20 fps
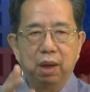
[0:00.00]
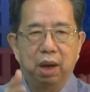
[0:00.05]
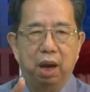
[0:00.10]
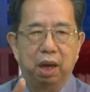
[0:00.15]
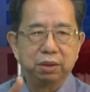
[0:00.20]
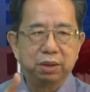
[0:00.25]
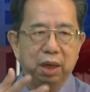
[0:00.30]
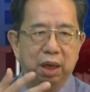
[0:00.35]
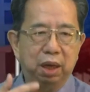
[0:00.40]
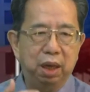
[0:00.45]

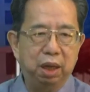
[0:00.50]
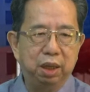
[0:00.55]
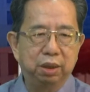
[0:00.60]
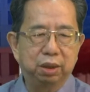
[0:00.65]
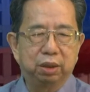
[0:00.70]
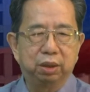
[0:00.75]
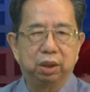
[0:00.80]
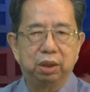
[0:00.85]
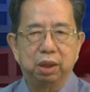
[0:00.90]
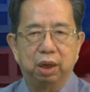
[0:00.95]
as I
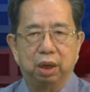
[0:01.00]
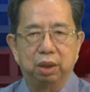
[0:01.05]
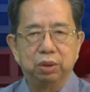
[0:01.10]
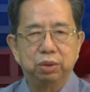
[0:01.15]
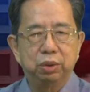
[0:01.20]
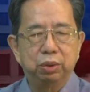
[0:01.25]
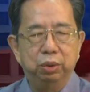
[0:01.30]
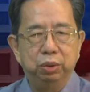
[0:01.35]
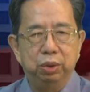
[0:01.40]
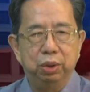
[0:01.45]
entered our
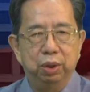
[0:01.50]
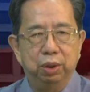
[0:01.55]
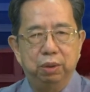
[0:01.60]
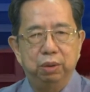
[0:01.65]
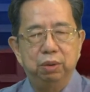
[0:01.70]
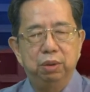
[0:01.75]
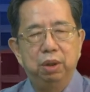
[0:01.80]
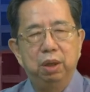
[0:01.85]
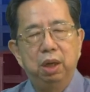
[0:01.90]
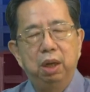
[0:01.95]

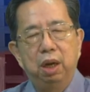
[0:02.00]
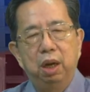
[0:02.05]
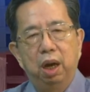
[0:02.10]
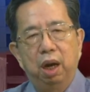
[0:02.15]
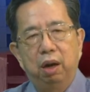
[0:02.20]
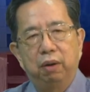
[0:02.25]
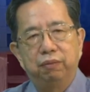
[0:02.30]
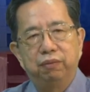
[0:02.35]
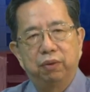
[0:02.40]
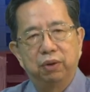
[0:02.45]
studio
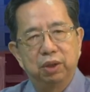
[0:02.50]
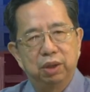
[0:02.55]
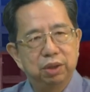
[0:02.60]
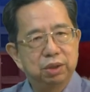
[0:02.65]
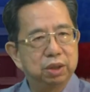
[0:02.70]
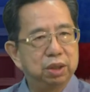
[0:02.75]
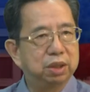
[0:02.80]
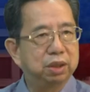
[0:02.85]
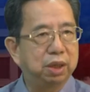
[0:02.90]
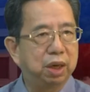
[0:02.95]
for
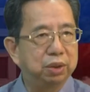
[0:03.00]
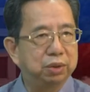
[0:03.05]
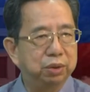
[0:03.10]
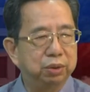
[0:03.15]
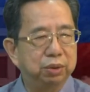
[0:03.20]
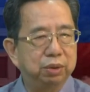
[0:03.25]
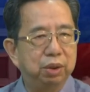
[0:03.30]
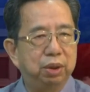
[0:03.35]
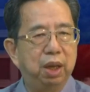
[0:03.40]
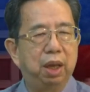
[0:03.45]
this
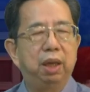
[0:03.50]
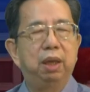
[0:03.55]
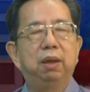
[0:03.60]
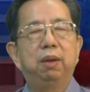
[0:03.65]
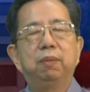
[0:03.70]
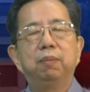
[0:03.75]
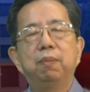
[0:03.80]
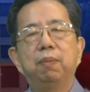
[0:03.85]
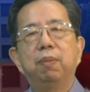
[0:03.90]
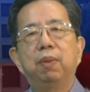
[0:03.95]
discussion
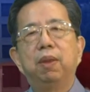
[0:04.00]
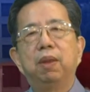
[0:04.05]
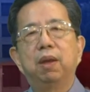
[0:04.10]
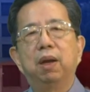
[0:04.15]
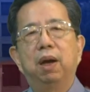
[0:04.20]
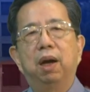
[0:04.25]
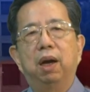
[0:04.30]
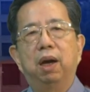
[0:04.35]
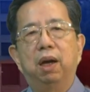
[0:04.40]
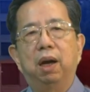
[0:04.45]
today,
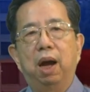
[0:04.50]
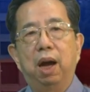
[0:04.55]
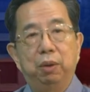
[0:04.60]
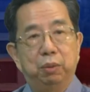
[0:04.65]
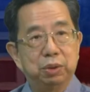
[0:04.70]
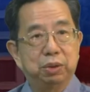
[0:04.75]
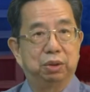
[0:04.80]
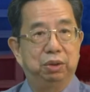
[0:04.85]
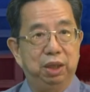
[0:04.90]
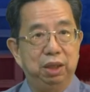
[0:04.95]
I
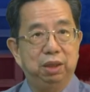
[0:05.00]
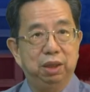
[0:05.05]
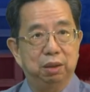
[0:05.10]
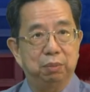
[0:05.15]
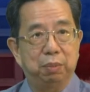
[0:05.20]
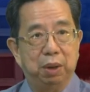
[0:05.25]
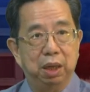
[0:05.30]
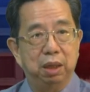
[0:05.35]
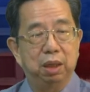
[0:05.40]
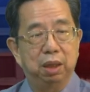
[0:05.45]
was
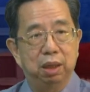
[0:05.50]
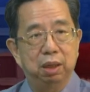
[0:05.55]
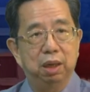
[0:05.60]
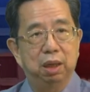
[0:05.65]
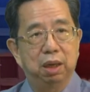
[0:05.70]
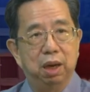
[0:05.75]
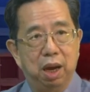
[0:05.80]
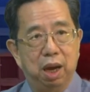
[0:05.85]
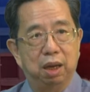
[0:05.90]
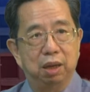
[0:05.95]
greeted by
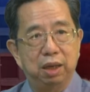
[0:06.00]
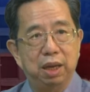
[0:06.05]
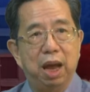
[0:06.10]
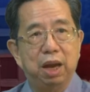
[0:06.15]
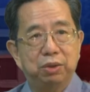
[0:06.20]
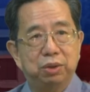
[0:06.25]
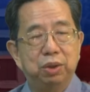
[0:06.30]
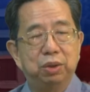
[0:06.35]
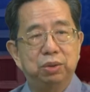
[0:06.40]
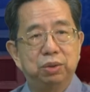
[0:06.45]

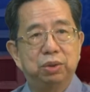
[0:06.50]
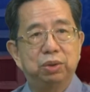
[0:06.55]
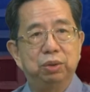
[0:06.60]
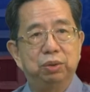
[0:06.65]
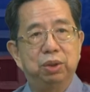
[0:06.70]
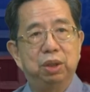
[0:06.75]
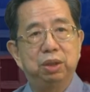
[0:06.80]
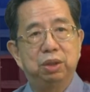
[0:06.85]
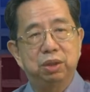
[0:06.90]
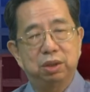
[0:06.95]
reactions
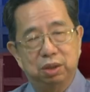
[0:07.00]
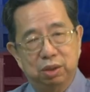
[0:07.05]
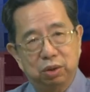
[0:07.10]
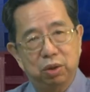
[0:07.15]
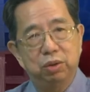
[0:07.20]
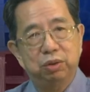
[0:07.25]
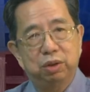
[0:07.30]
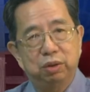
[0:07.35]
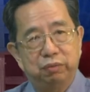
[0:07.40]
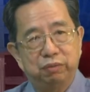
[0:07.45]
to this
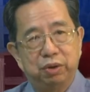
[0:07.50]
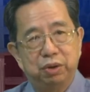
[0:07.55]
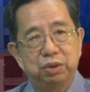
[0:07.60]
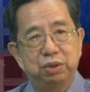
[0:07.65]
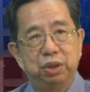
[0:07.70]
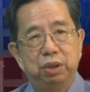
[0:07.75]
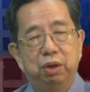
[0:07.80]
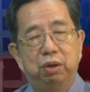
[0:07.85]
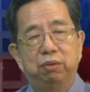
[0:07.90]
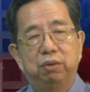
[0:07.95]

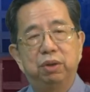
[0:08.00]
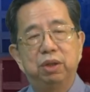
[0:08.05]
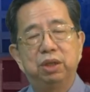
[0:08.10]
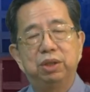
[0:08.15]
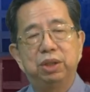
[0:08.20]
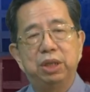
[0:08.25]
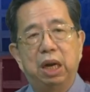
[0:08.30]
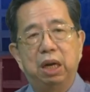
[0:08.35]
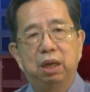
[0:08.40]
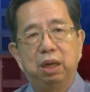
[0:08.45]
controversy over
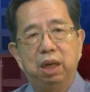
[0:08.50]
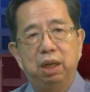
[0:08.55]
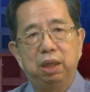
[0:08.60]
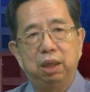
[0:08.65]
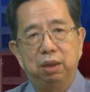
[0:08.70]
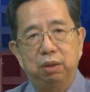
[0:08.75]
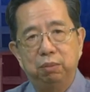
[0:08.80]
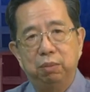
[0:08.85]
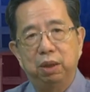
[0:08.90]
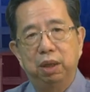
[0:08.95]
this young
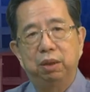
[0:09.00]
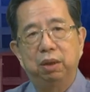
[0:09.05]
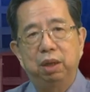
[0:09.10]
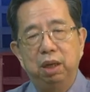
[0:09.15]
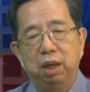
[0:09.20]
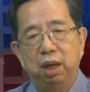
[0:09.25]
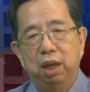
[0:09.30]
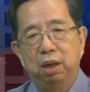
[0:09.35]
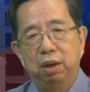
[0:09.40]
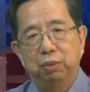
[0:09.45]
lady, whom I
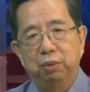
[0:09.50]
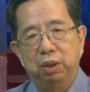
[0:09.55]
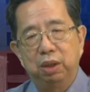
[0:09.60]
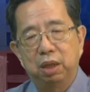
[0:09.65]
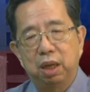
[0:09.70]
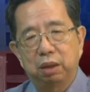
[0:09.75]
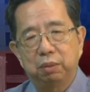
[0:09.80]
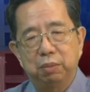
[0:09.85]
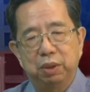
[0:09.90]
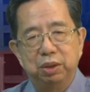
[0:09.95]
will
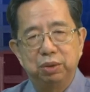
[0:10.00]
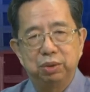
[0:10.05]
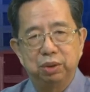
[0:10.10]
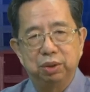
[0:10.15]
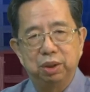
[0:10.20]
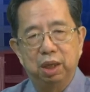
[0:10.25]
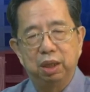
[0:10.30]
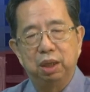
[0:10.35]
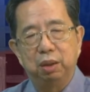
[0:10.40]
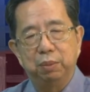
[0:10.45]
not
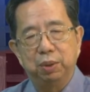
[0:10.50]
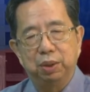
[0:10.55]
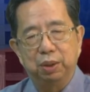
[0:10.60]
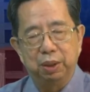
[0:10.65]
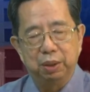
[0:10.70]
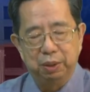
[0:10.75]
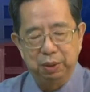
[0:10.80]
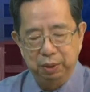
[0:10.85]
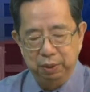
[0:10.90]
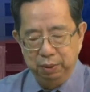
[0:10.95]
mention
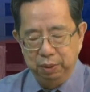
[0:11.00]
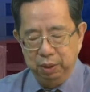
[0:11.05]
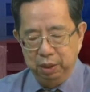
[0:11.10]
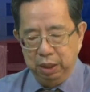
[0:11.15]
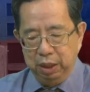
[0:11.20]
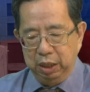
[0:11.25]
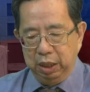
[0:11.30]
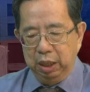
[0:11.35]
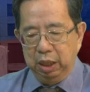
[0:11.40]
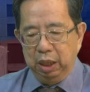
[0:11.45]
anymore,
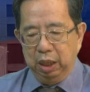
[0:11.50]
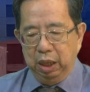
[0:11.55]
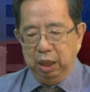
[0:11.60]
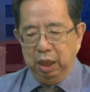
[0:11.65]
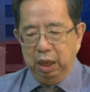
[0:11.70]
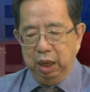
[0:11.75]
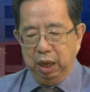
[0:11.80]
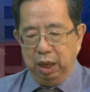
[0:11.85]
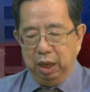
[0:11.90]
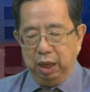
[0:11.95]

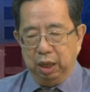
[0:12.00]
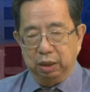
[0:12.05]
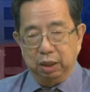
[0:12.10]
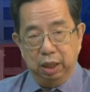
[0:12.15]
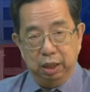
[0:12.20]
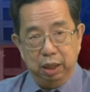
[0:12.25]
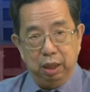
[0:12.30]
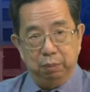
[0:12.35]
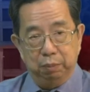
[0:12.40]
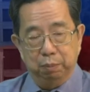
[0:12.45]
the
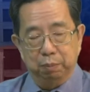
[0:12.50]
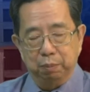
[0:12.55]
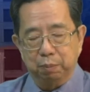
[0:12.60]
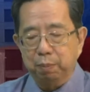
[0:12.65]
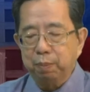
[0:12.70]
name.